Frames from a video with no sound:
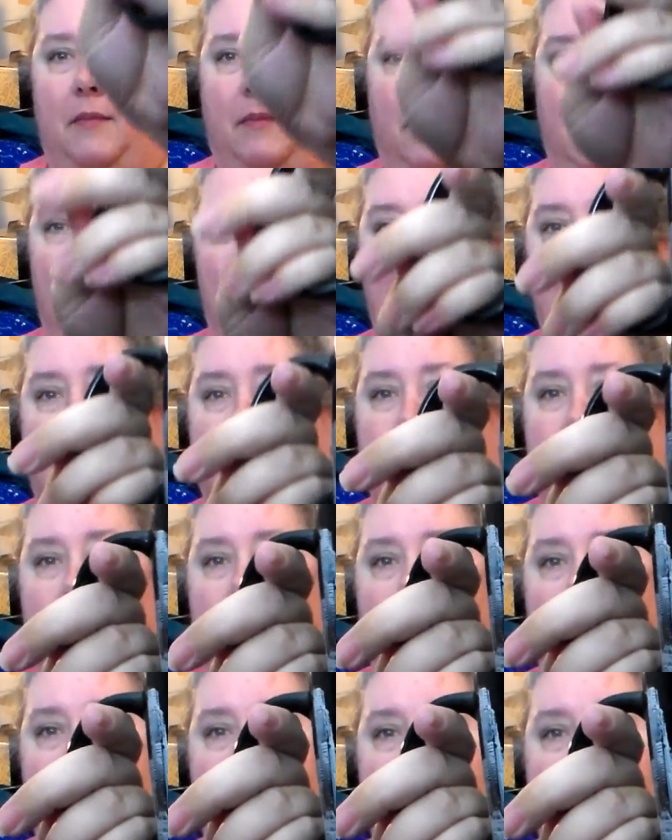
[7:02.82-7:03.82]
a black
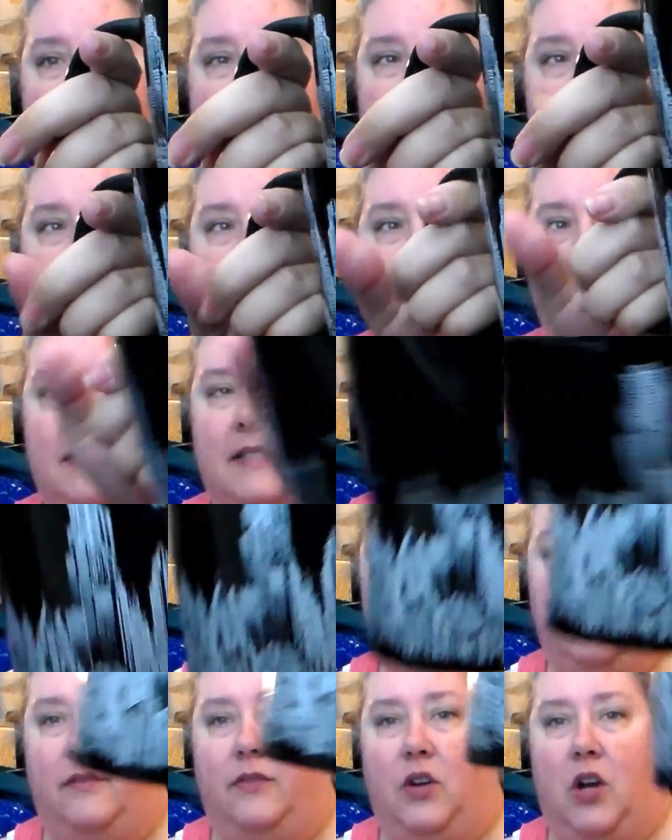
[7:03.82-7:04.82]
mug with the
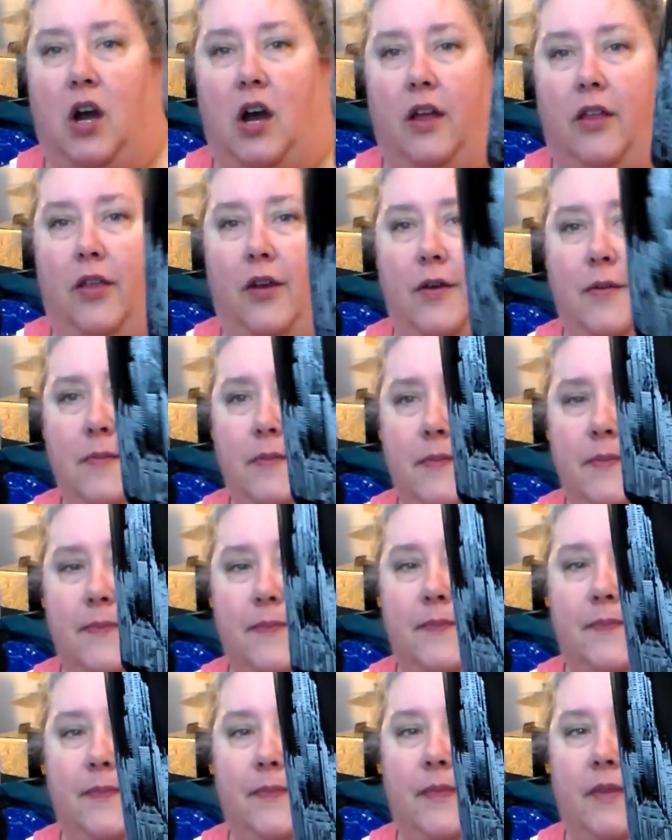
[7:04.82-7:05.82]
city of Gotham
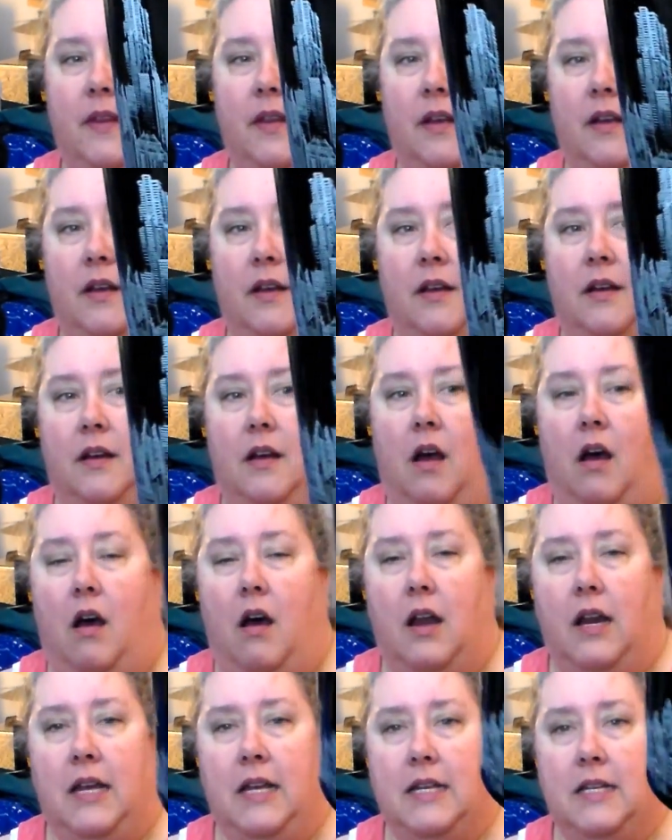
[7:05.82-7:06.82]

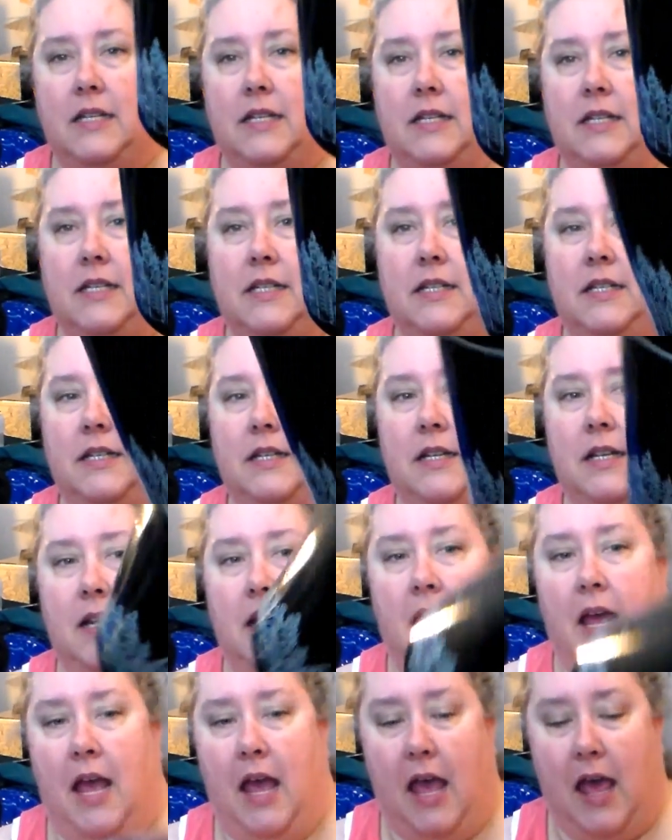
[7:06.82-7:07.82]
on it.
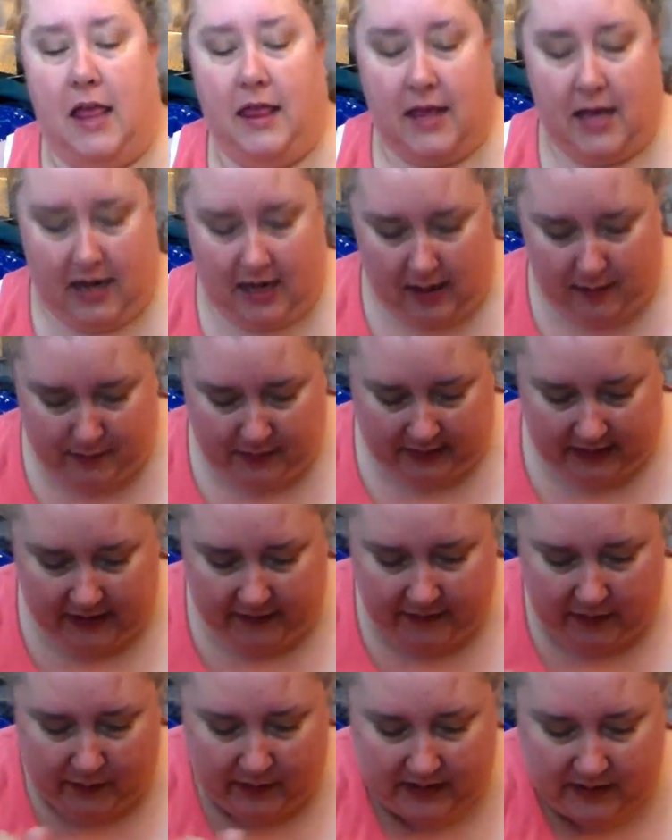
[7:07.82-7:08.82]
And then I
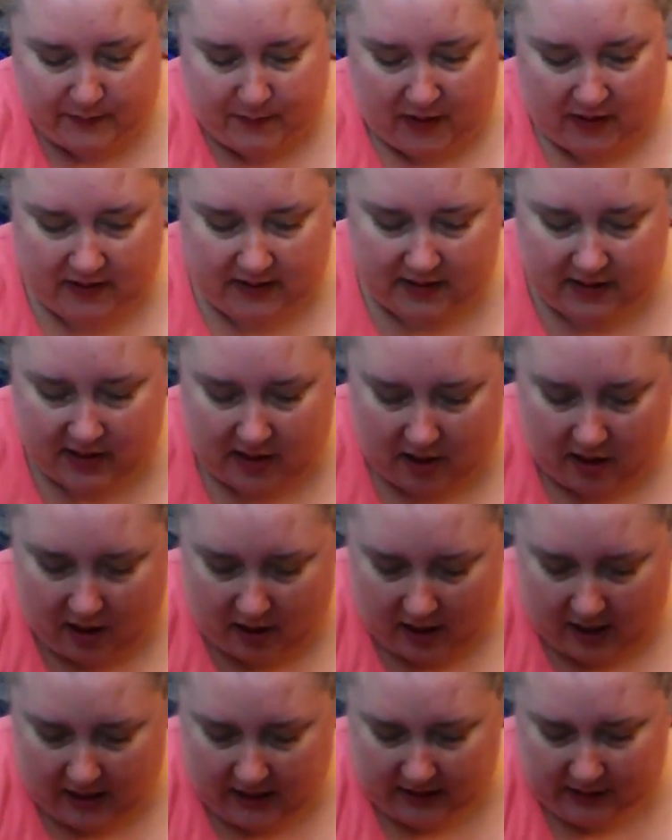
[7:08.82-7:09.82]
believe it responds to
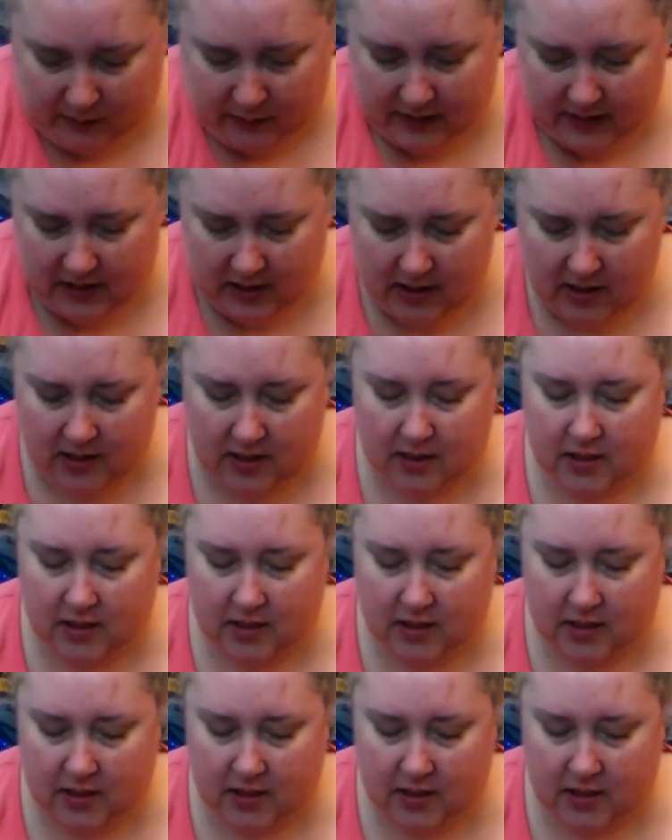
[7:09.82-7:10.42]
hot liquid.